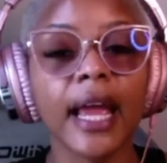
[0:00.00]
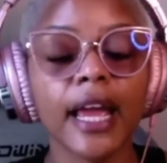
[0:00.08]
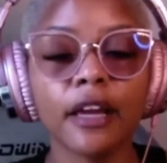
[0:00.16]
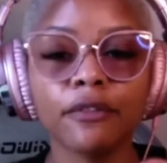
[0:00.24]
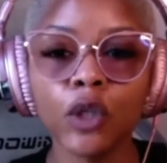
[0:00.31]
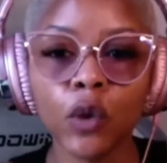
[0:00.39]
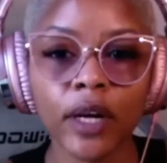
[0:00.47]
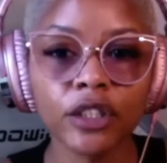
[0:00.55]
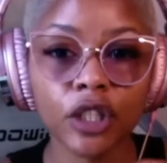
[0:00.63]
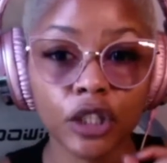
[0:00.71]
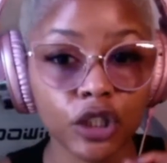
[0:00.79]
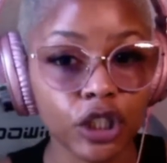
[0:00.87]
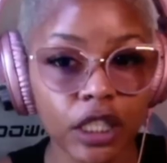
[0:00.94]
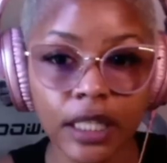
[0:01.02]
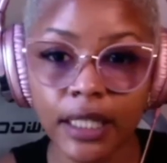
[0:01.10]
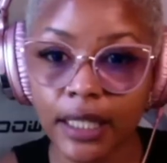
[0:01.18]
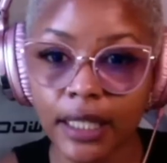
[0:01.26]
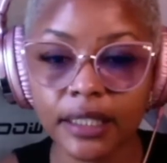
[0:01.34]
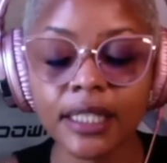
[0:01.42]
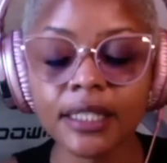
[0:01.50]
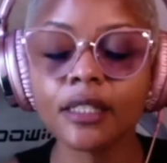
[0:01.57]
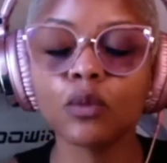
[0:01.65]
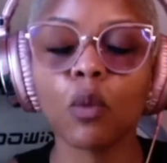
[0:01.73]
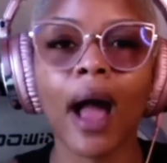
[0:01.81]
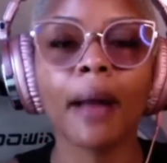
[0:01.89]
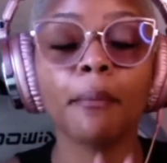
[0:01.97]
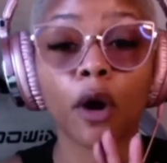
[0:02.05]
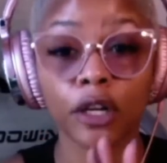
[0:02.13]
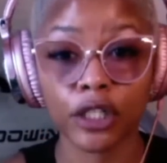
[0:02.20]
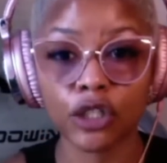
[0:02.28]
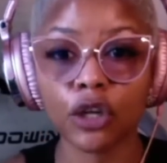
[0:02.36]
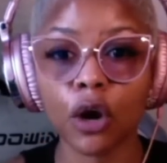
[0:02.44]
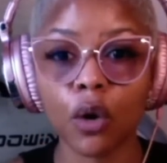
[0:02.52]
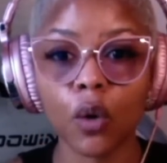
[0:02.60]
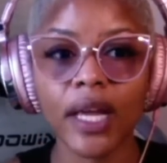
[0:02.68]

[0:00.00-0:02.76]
If you had just cheated, this is why Marceau